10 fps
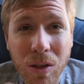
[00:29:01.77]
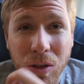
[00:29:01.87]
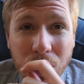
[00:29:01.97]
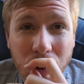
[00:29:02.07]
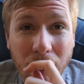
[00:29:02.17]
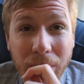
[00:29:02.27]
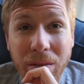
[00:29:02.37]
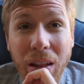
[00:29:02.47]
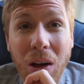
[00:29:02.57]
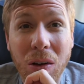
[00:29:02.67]
to a
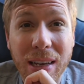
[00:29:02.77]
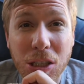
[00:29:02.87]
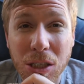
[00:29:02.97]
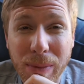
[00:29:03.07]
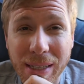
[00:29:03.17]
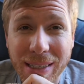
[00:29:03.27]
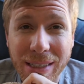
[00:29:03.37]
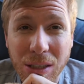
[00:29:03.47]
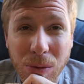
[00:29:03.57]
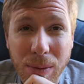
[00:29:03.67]
vlog. It just makes it a
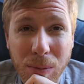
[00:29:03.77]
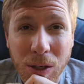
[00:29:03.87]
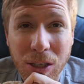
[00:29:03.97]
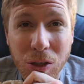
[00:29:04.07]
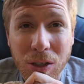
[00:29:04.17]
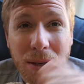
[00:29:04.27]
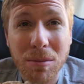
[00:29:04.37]
little bit more interesting.